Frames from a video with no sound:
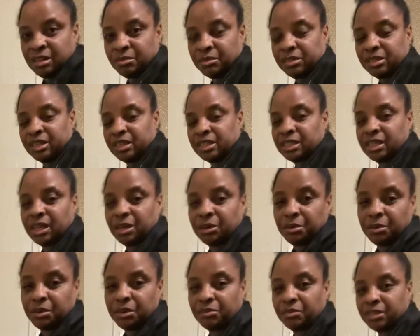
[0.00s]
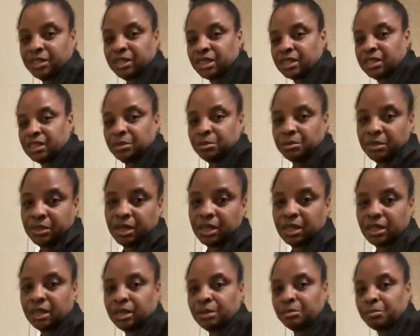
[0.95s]
but they say only
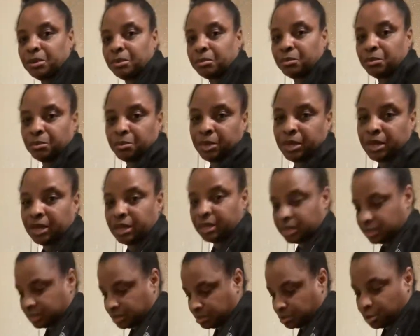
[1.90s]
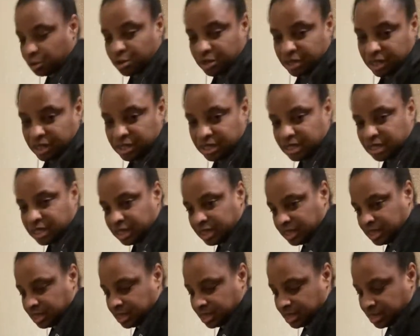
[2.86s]
60% of the people pass the mortgage
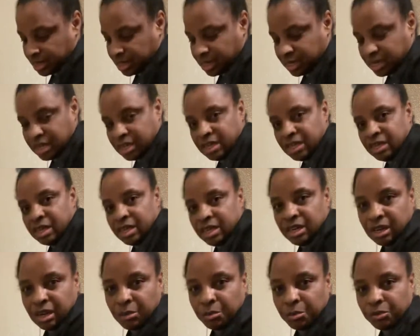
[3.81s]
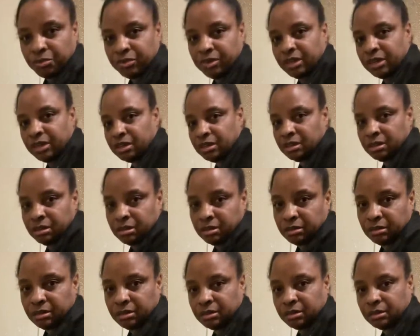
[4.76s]
test. I'm already
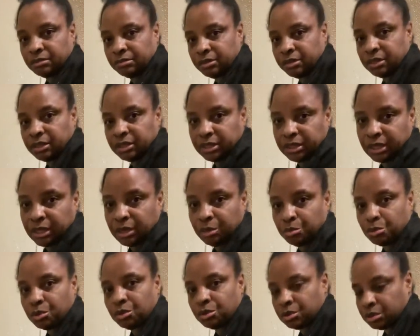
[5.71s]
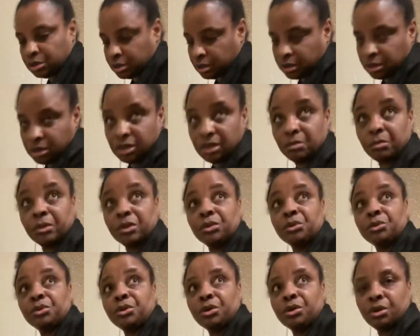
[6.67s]
a real estate broker. I'm in
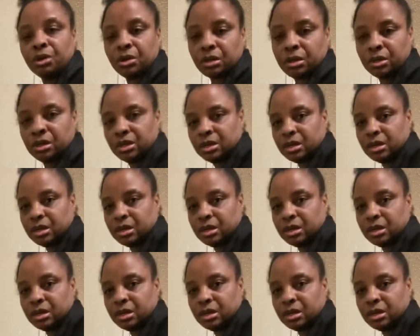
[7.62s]
New York.